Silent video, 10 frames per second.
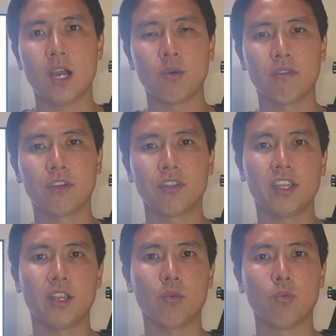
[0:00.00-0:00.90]
However,
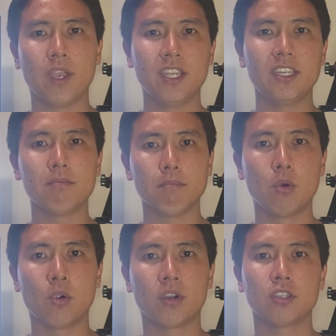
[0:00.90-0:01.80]
they are weighted
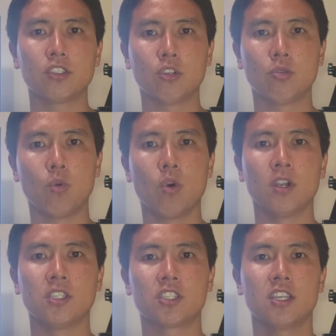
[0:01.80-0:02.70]
more
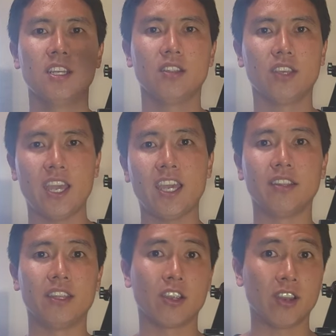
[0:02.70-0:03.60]
towards the
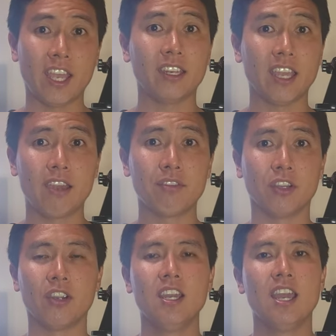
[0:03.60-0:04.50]
head. They are head
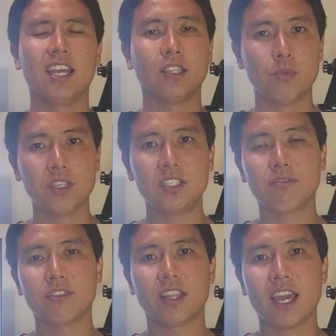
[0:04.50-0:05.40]
heavier. And the
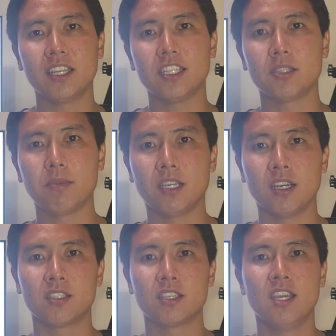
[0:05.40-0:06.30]
reason for that is
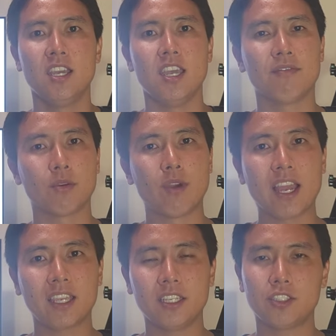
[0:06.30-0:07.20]
because if a
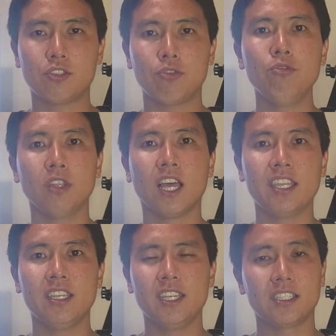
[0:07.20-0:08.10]
racket is too
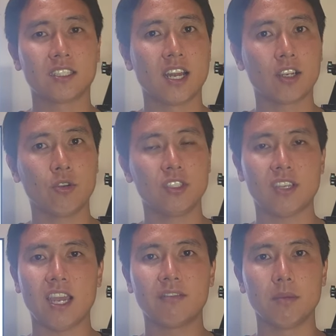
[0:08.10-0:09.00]
light, it's not going
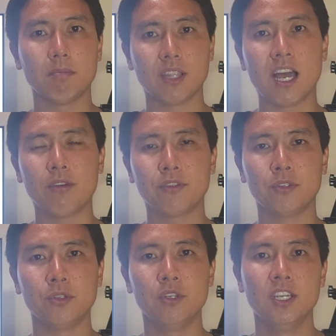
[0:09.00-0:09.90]
to have the plow
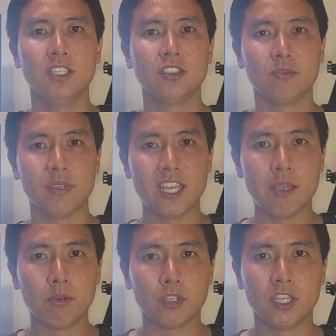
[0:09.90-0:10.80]
through to be
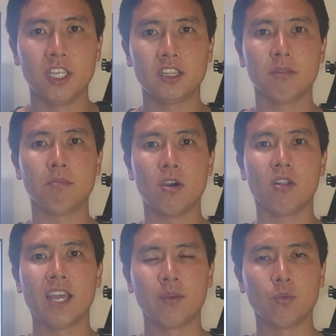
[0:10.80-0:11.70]
able to hit the
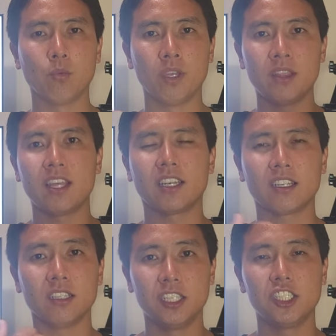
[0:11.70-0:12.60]
ball and win
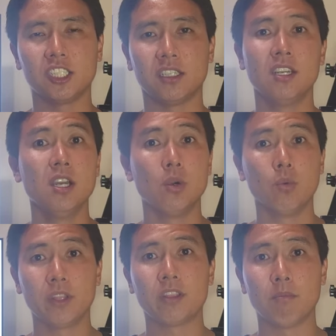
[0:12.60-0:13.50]
that collision
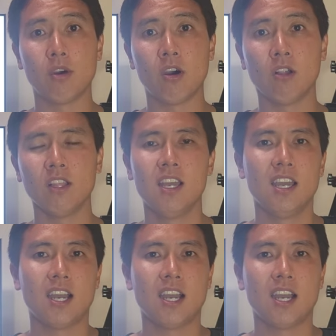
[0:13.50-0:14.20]
with the ball.